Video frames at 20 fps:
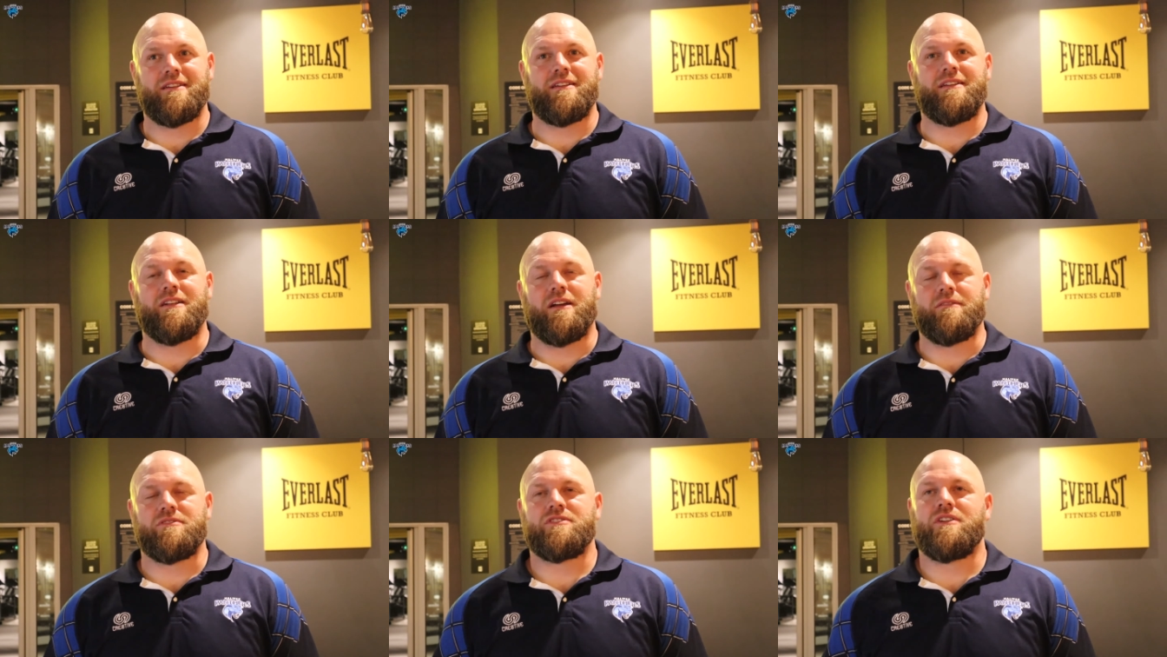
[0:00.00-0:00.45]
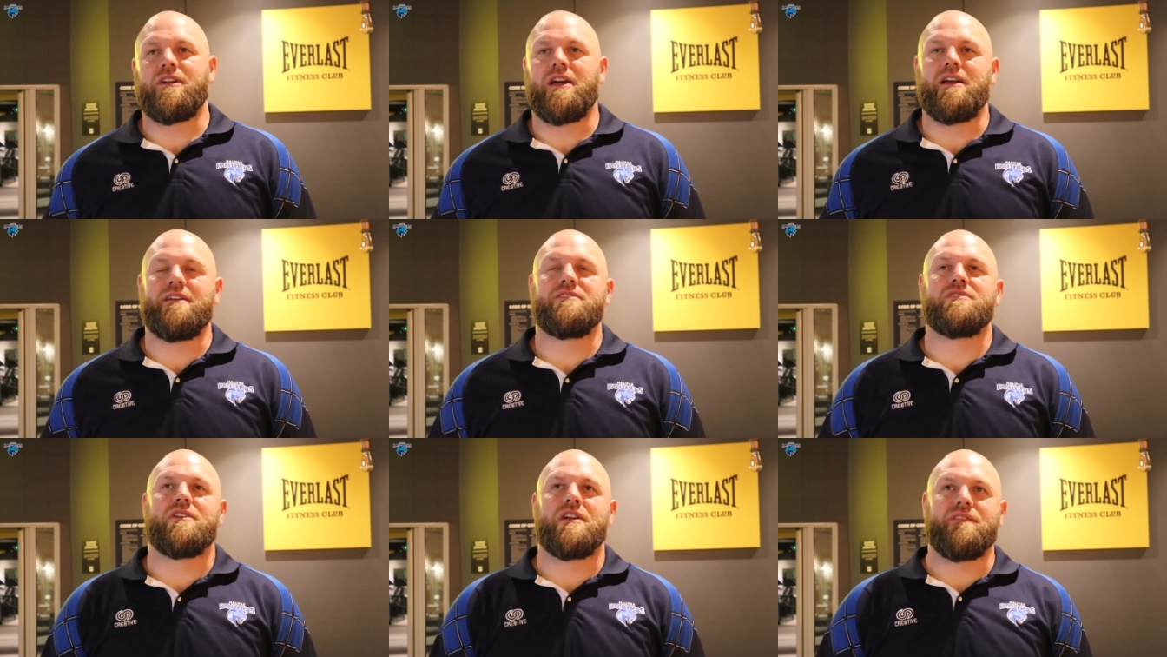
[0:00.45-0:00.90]
You know,
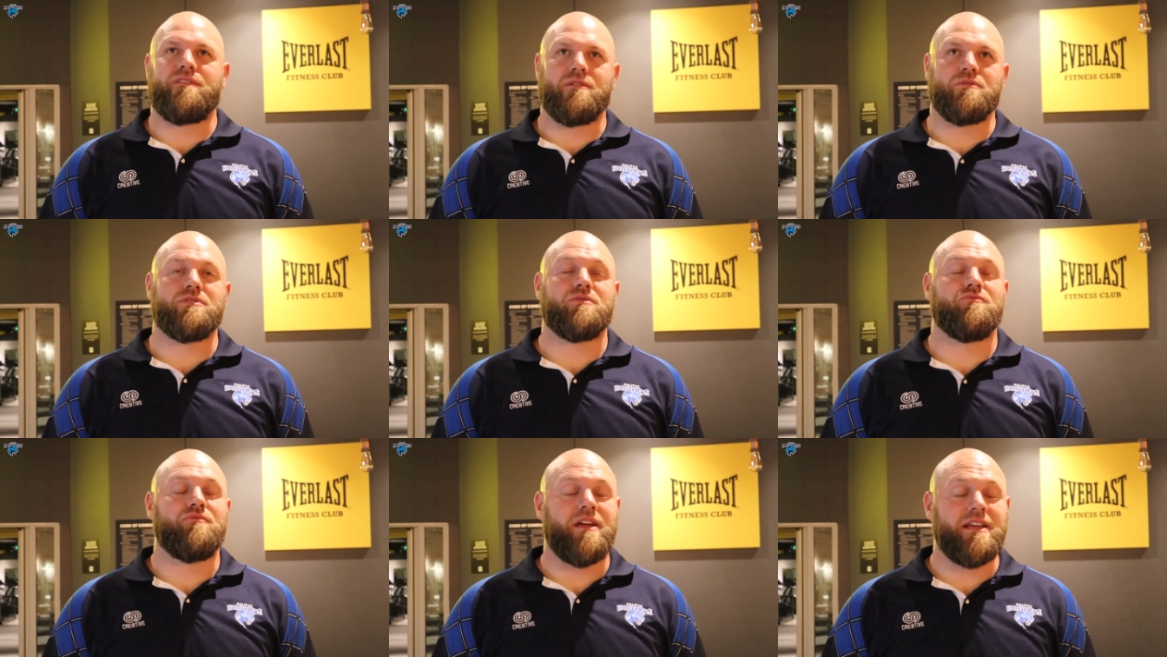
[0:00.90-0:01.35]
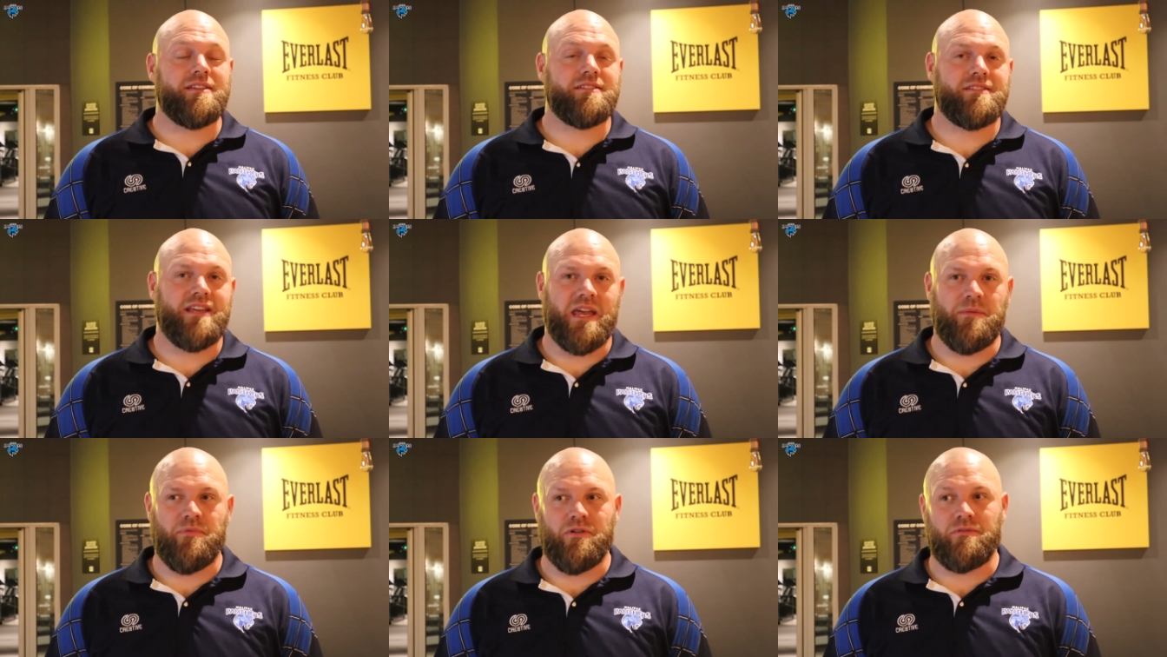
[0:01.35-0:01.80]
sorry, sorry if it was a
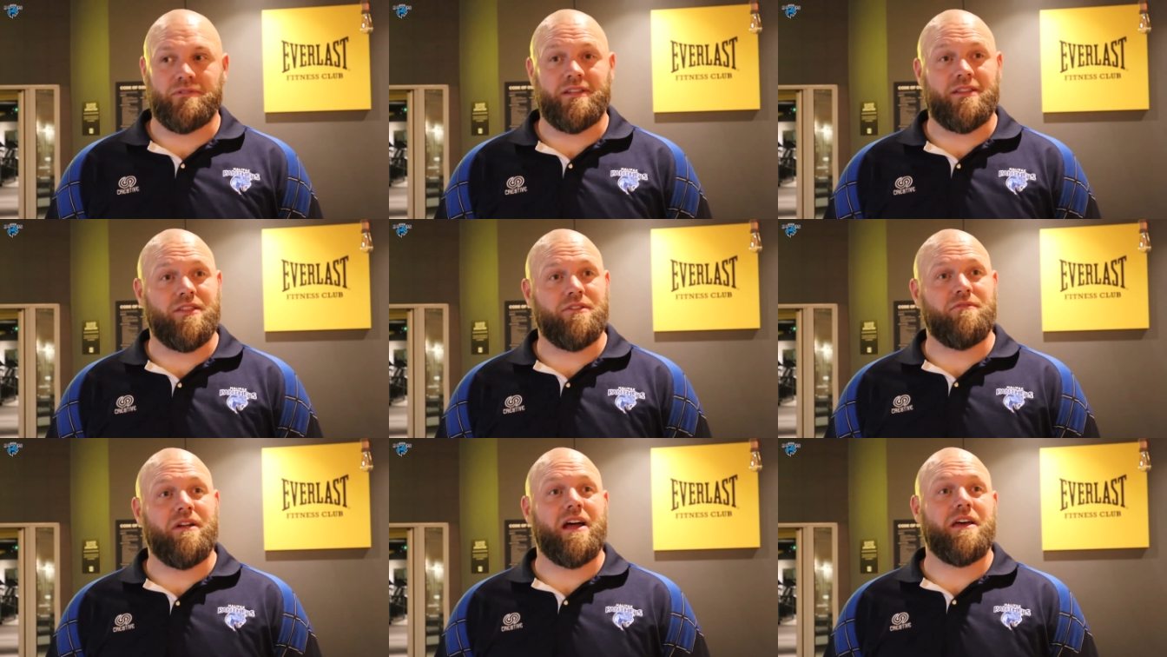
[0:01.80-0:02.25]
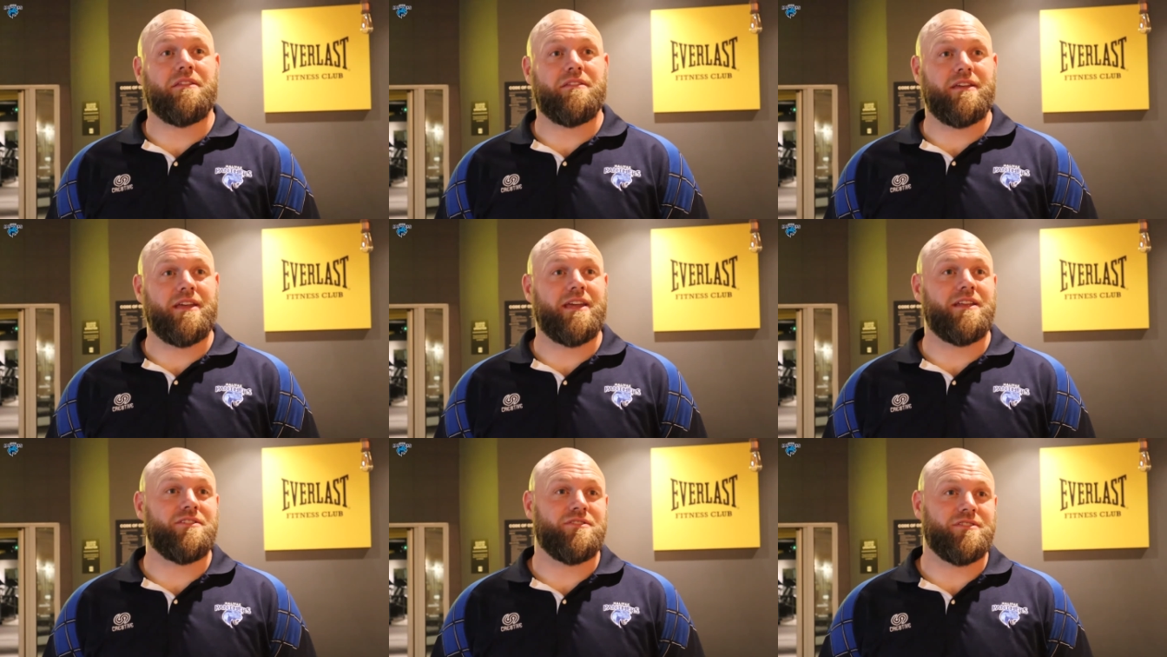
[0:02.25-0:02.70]
risk, he probably did the right
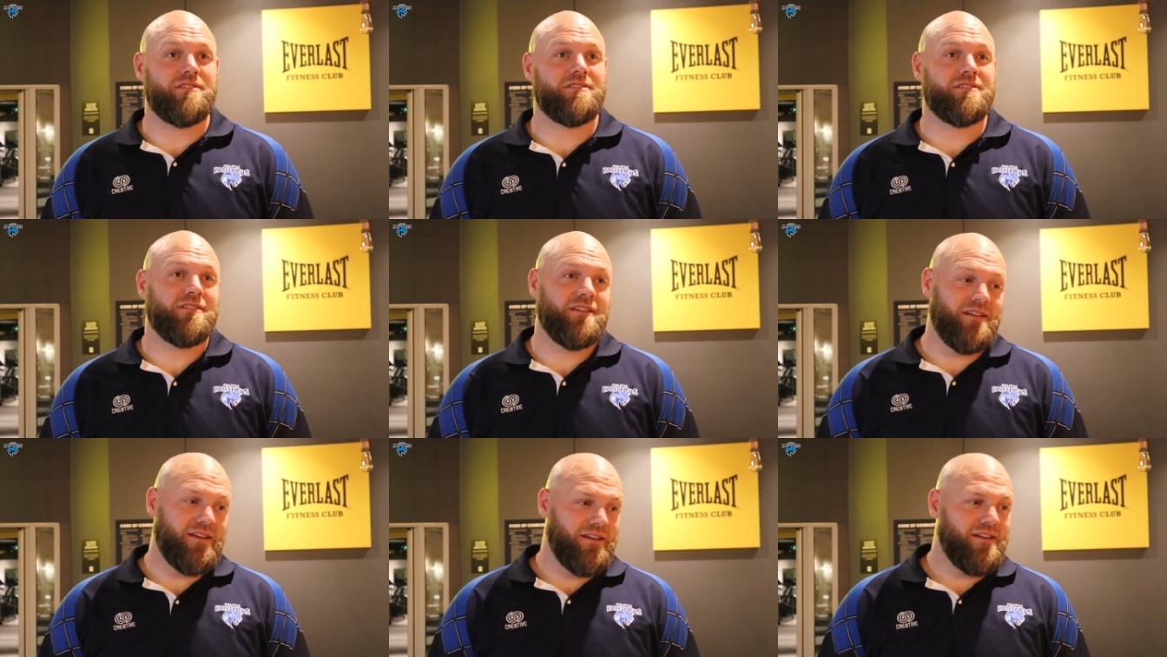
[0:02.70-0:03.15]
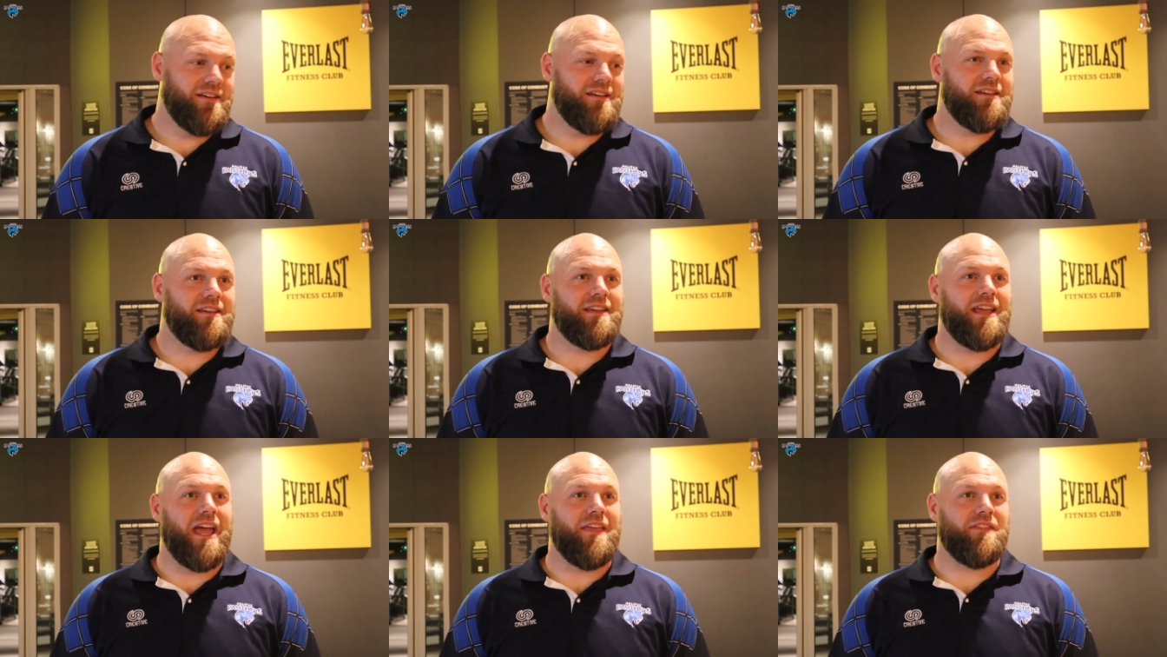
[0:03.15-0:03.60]
thing in just
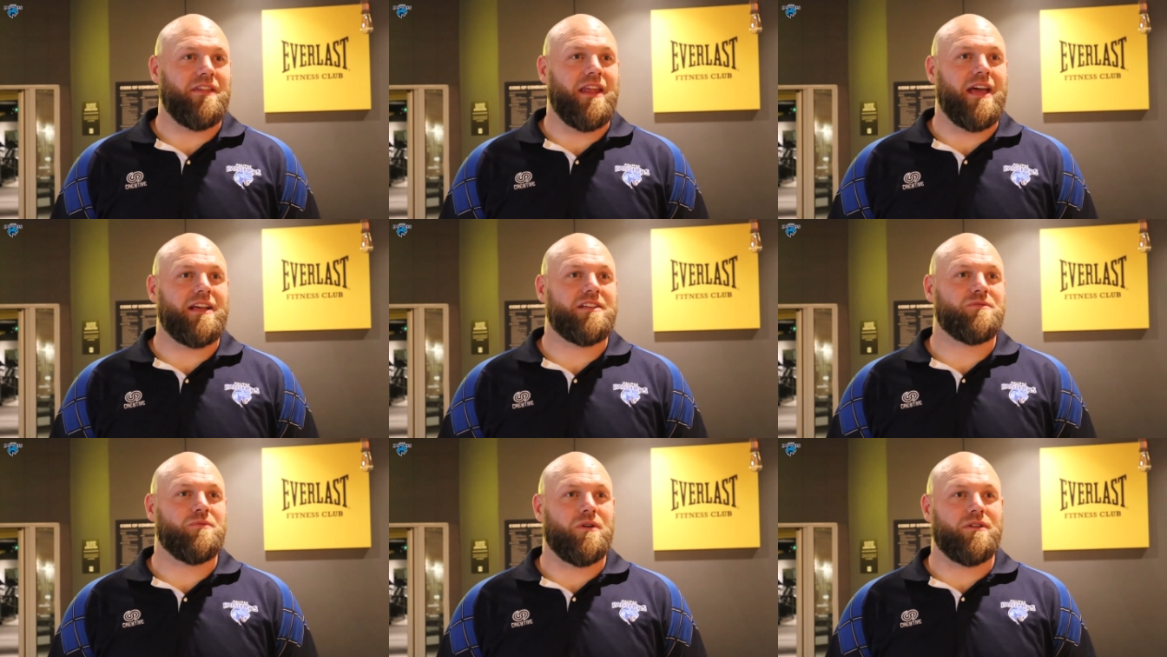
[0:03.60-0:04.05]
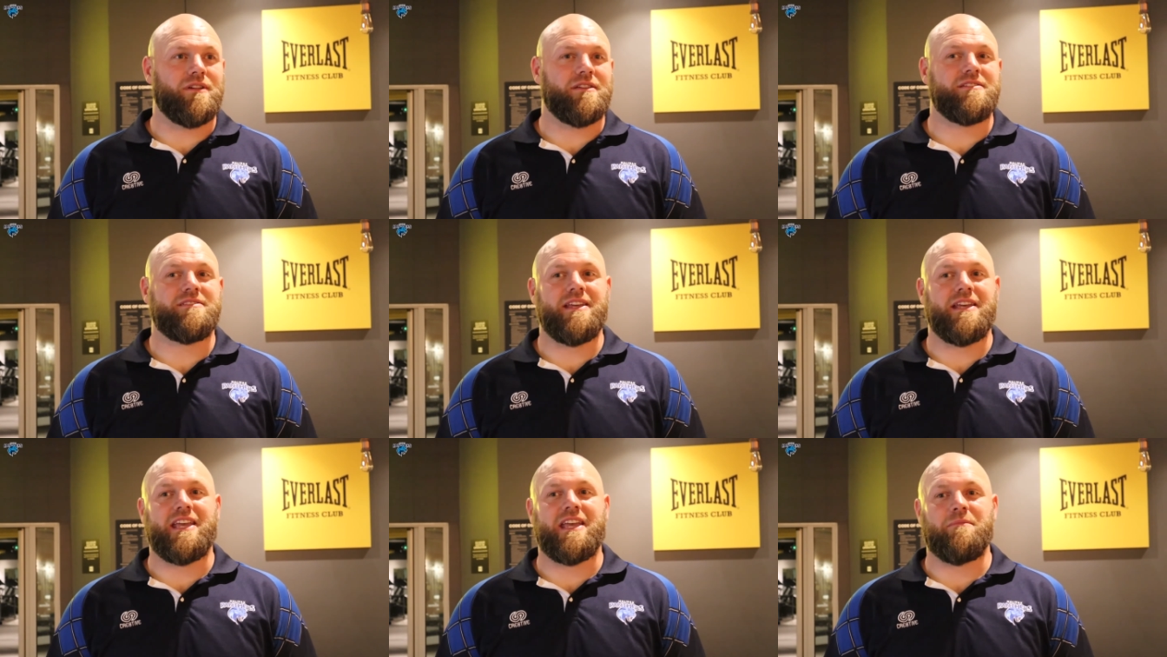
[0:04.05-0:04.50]
getting the next one and
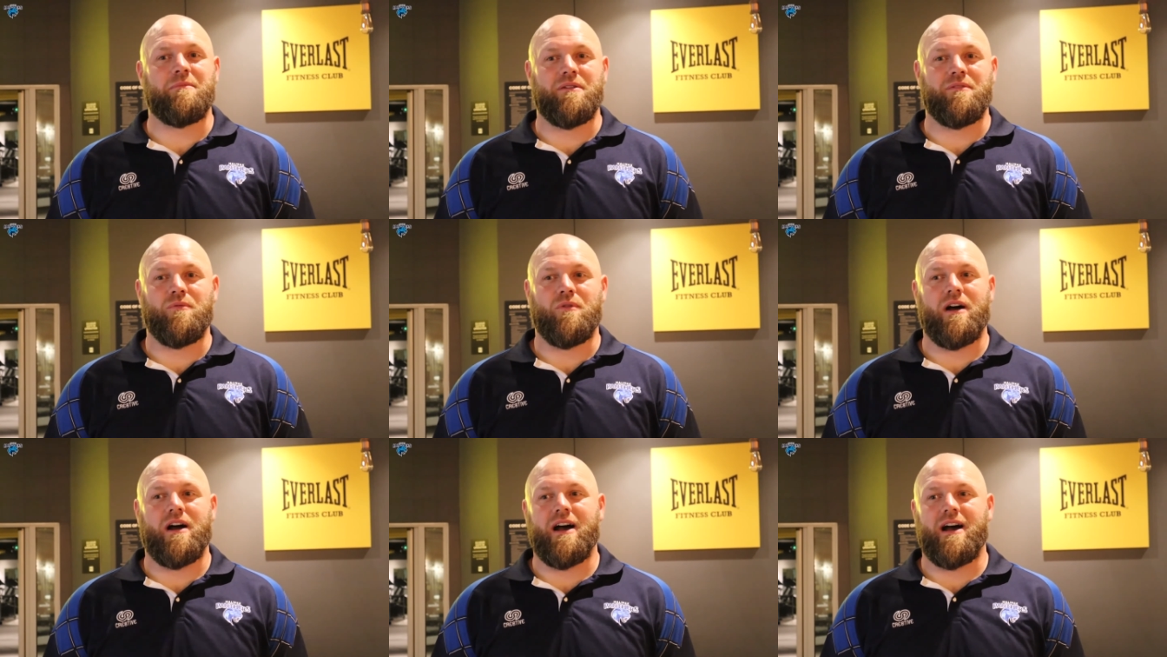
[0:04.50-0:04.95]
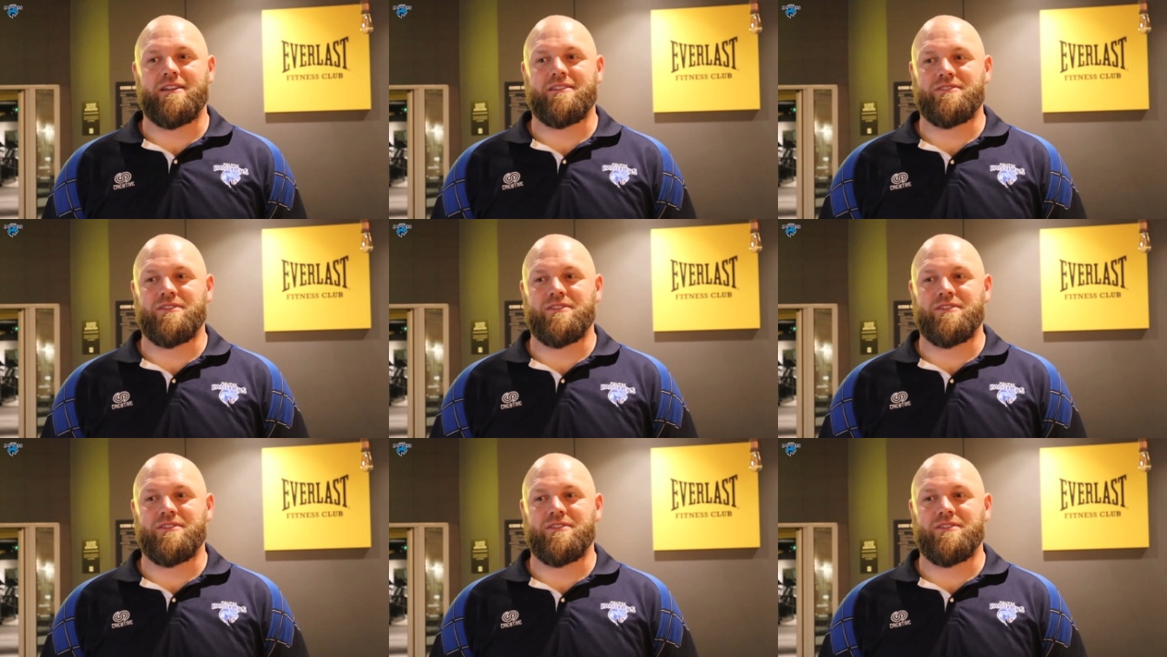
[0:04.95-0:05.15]
sticking with what our